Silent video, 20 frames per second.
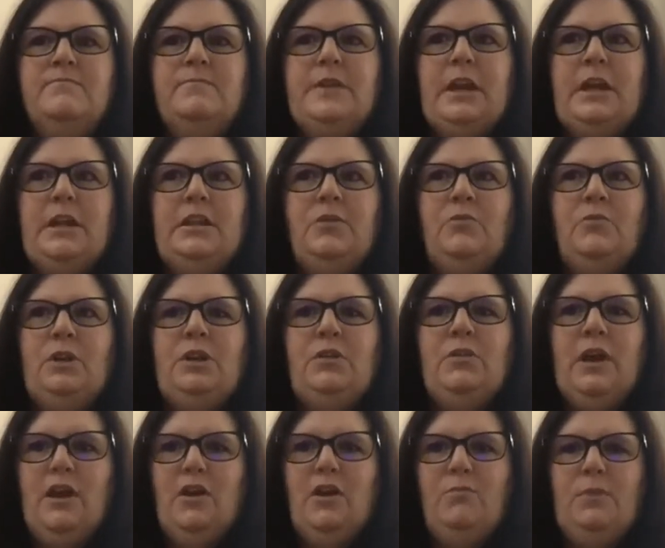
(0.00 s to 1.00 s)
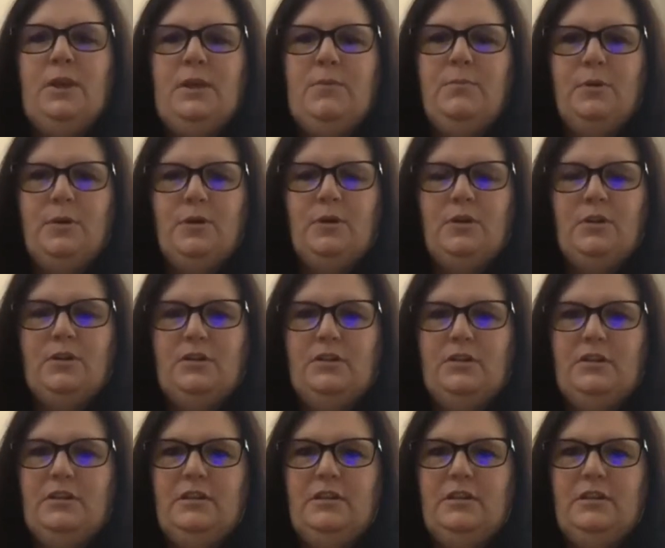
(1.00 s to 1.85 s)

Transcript: And then when you help people,